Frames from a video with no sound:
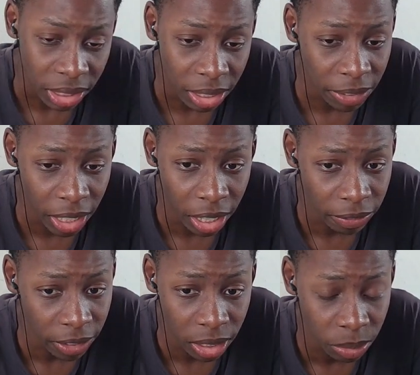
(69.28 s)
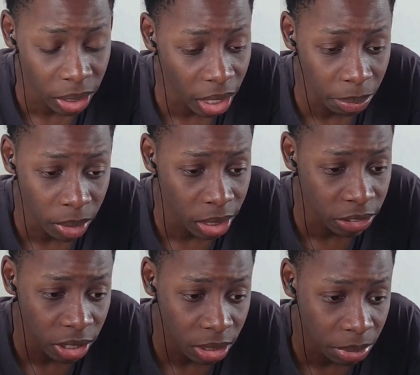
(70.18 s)
Hey, they finna have fun with that boy in
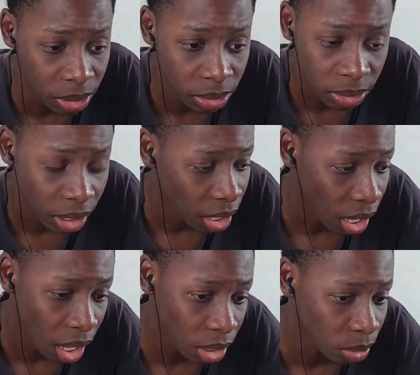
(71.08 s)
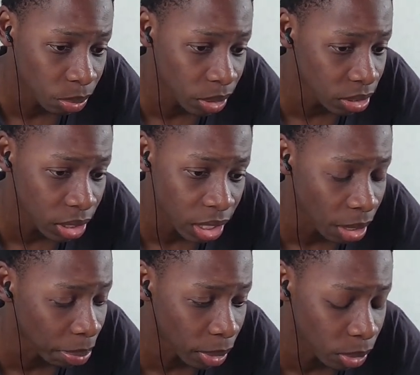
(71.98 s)
jail, bro. I don't wish that
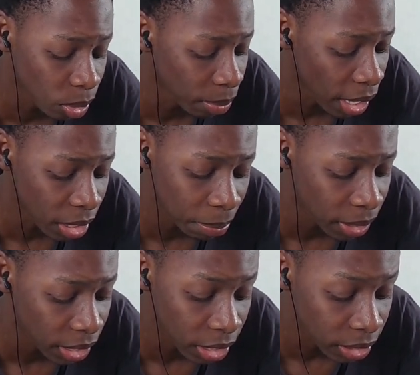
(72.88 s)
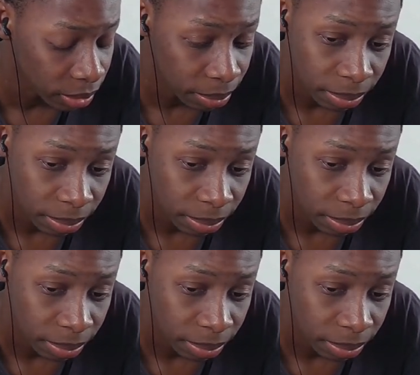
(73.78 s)
upon nobody, but hey.